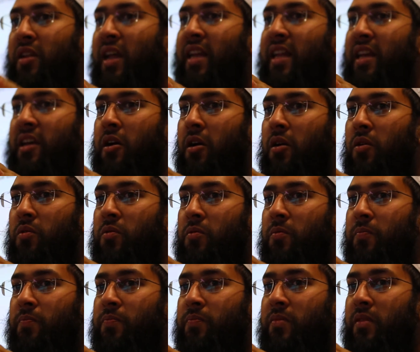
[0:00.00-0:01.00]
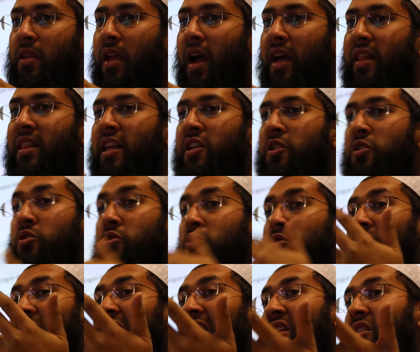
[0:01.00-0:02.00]
let it go, and then you
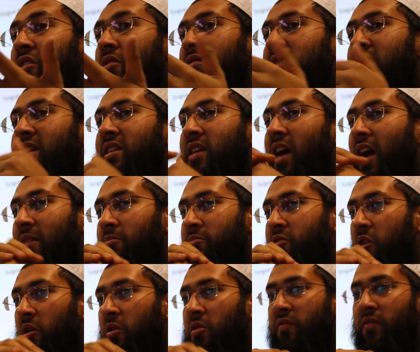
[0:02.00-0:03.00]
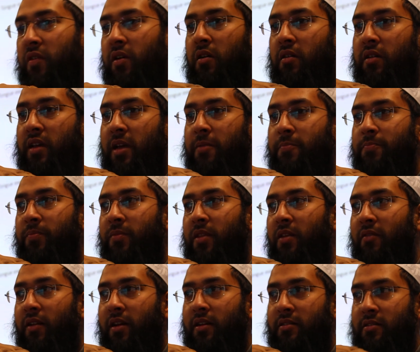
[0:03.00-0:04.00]
do that 3 times over. Okay,
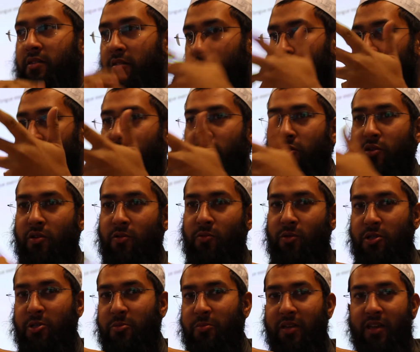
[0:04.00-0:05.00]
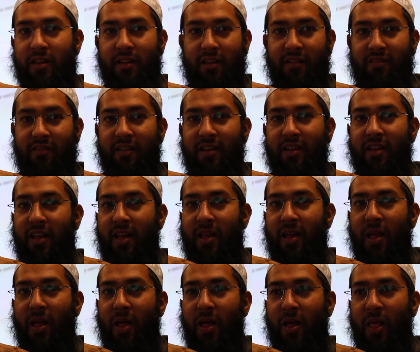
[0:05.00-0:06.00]
right? So you can watch me, right?
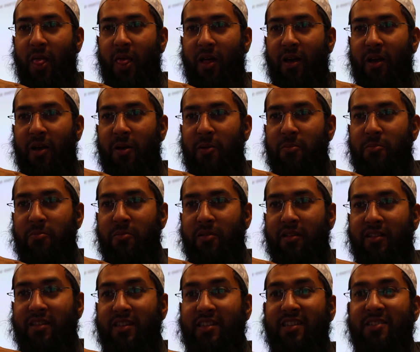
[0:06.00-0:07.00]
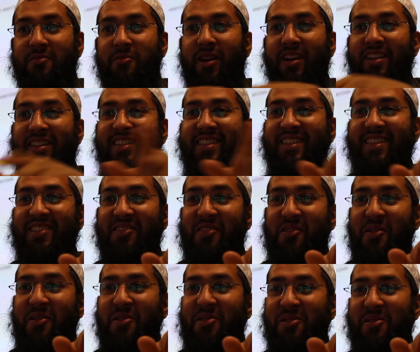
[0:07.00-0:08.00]
This is why this is
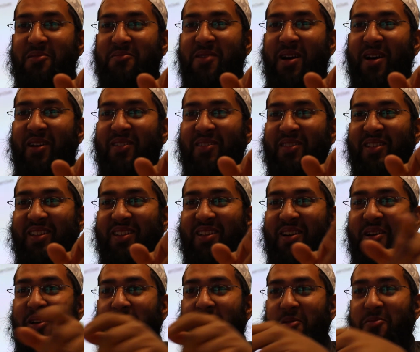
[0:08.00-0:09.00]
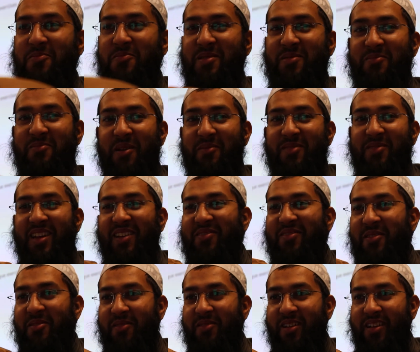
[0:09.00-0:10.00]
not going on open public
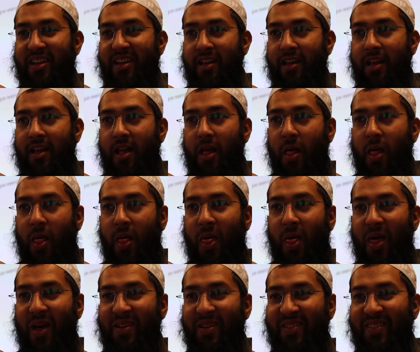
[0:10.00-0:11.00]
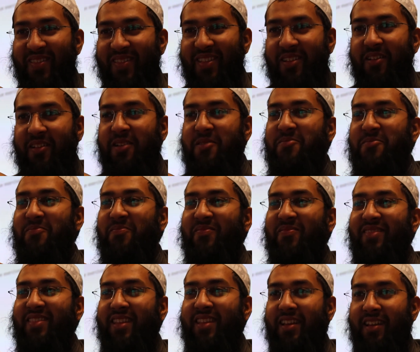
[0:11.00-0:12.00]
forum. Okay.
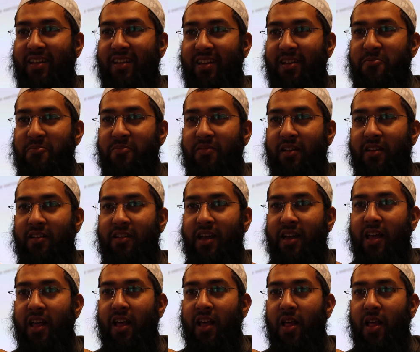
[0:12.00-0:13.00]
Right. Yeah. Okay.